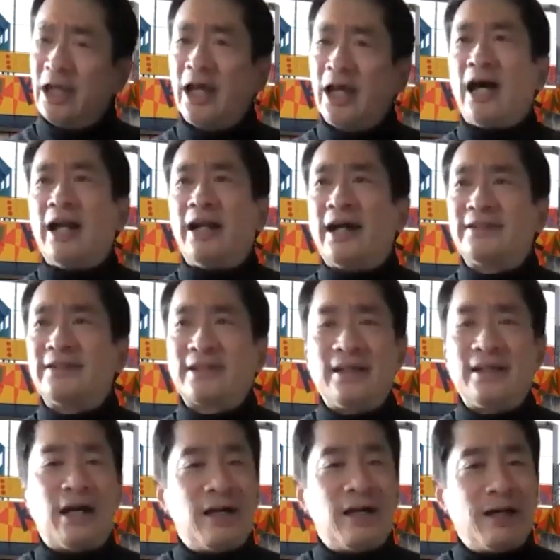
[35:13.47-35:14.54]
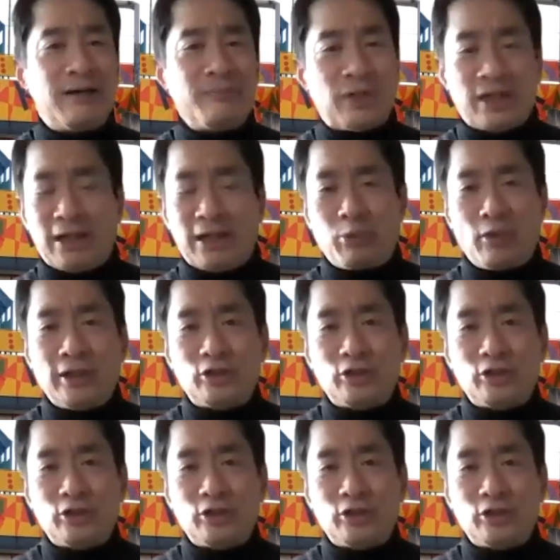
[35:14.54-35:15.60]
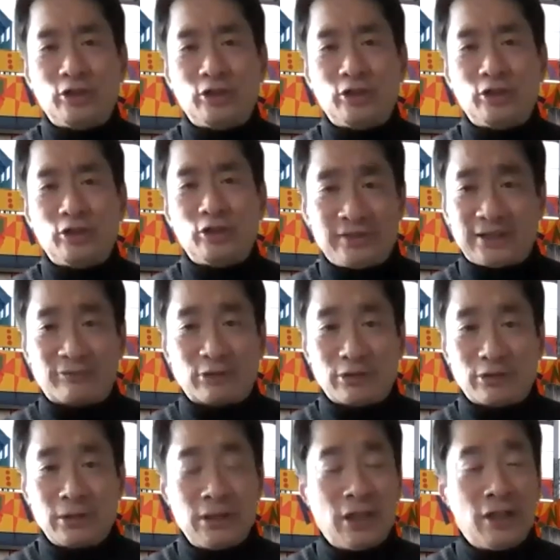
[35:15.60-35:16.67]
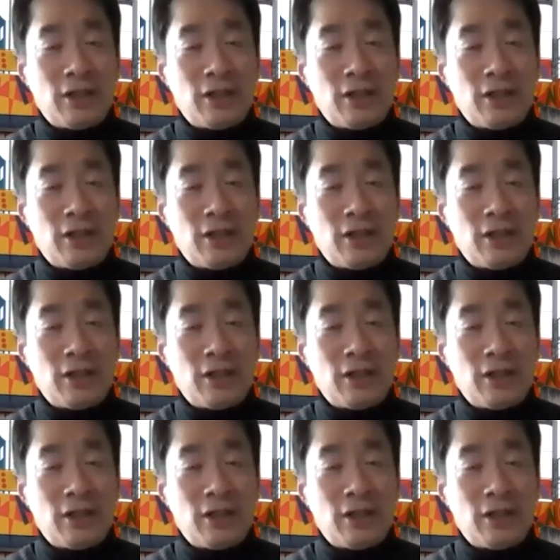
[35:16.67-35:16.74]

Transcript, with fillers: And I said, then I point to several